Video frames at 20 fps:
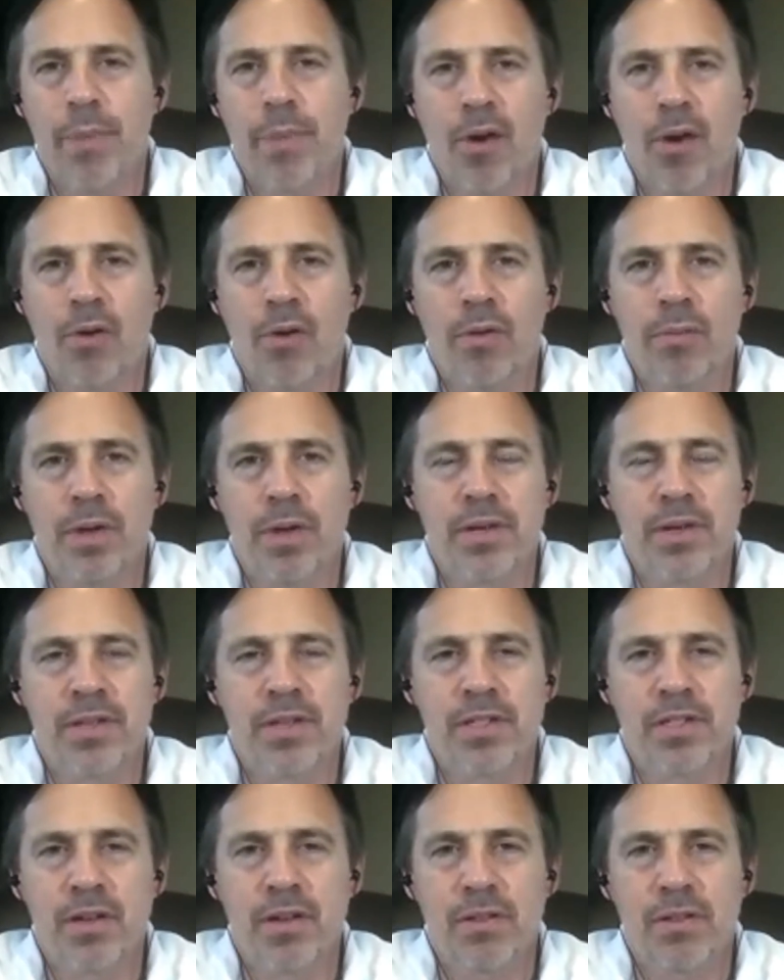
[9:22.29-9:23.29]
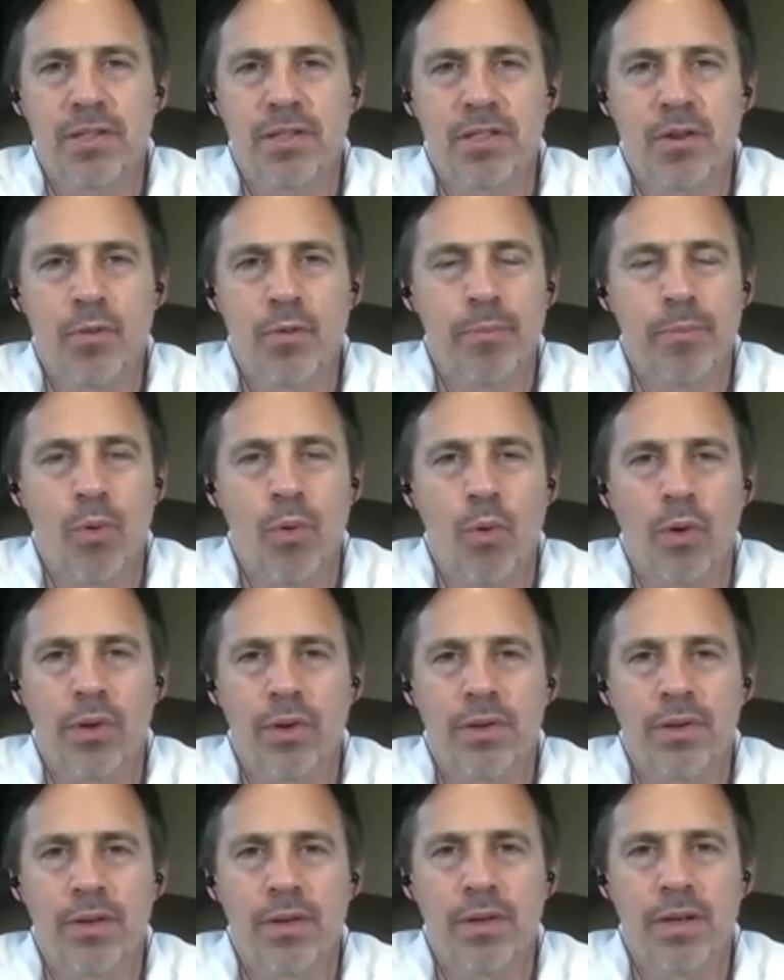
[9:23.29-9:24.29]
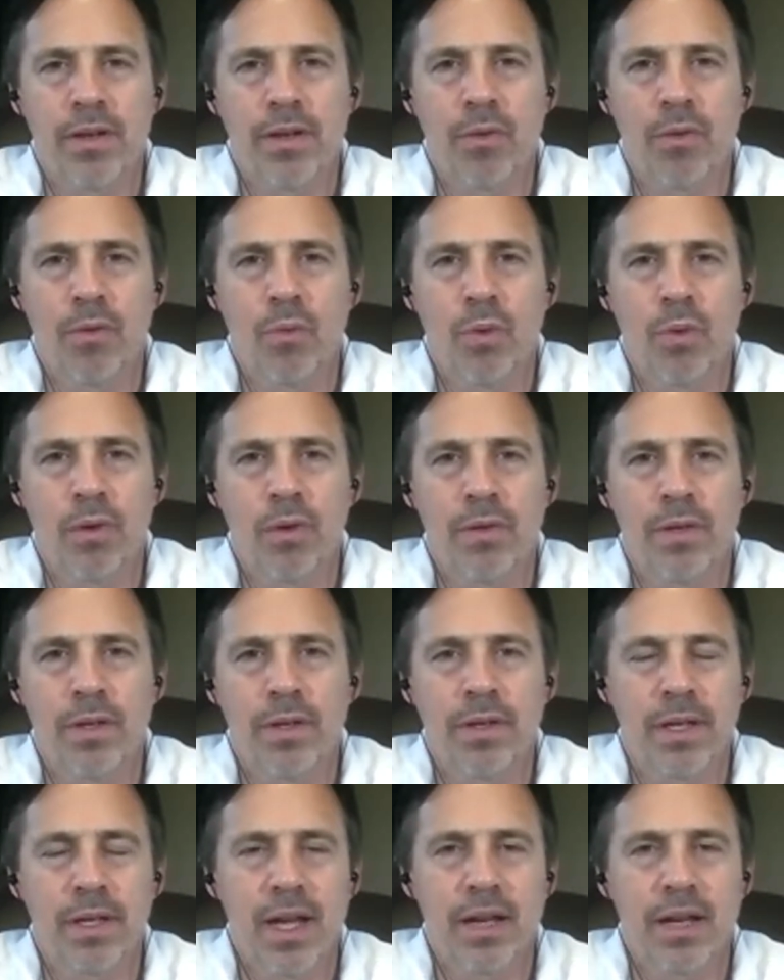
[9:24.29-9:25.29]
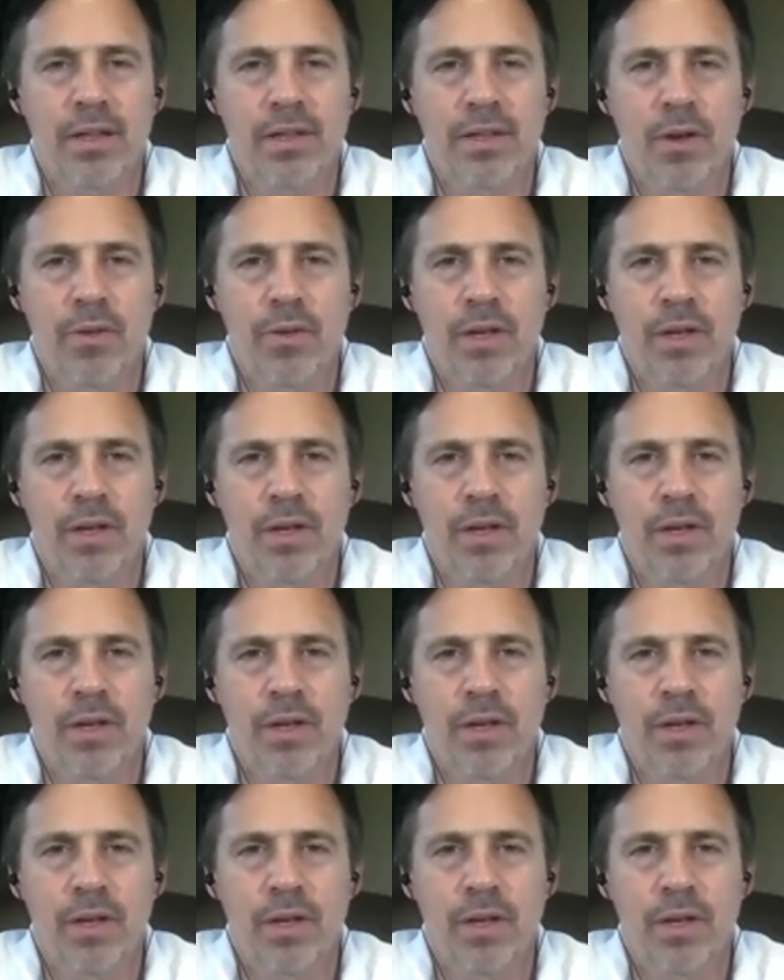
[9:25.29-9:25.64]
Empowerment is so important in our world. And again,